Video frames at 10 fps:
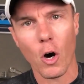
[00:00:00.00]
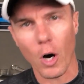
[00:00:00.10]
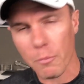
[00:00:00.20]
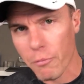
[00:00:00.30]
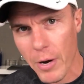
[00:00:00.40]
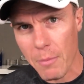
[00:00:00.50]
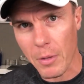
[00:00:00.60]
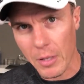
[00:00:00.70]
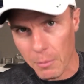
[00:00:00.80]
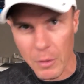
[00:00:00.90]
on-prem
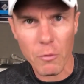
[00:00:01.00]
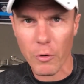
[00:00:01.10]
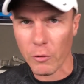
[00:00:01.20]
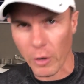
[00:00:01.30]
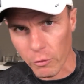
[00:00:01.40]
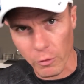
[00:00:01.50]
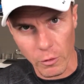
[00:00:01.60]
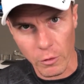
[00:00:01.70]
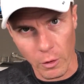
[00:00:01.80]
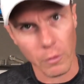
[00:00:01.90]
and then infrastructure as
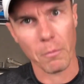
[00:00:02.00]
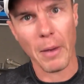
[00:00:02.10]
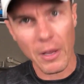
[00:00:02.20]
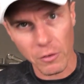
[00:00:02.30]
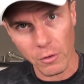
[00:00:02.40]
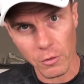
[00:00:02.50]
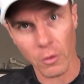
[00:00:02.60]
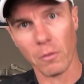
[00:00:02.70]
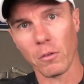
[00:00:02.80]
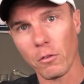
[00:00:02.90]
a service and PaaS as a
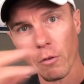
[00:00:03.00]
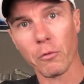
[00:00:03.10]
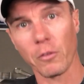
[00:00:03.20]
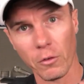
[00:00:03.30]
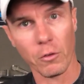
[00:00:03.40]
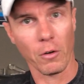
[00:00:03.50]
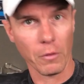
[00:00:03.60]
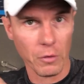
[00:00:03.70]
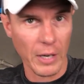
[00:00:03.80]
service and software as a service.